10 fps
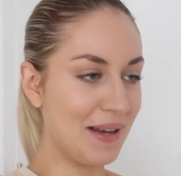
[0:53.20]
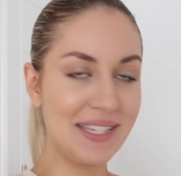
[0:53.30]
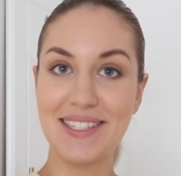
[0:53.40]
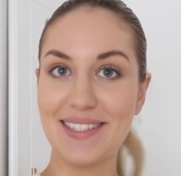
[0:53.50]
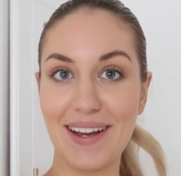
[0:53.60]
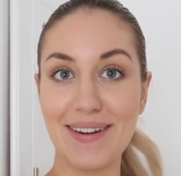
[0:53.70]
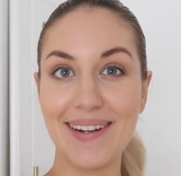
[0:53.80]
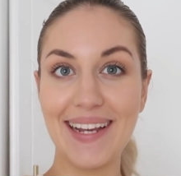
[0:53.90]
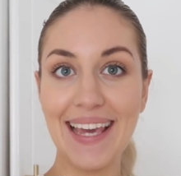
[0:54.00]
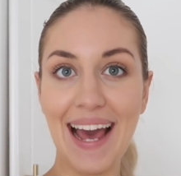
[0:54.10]

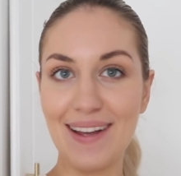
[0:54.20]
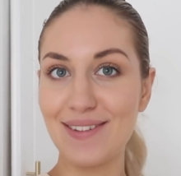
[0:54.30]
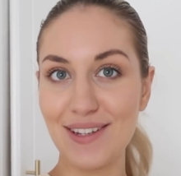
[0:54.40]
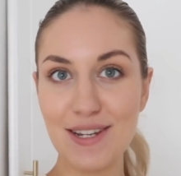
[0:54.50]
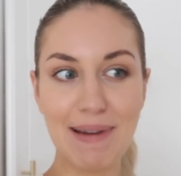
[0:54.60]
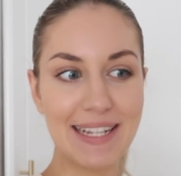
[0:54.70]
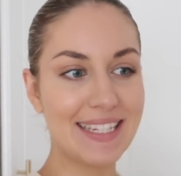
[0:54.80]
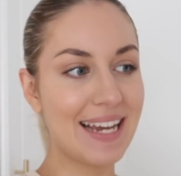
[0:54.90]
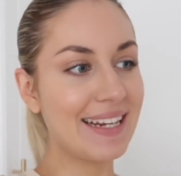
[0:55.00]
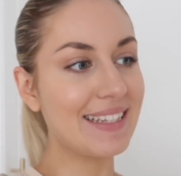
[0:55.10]
So yeah, new bed
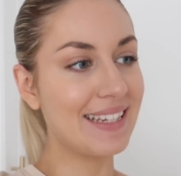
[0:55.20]
day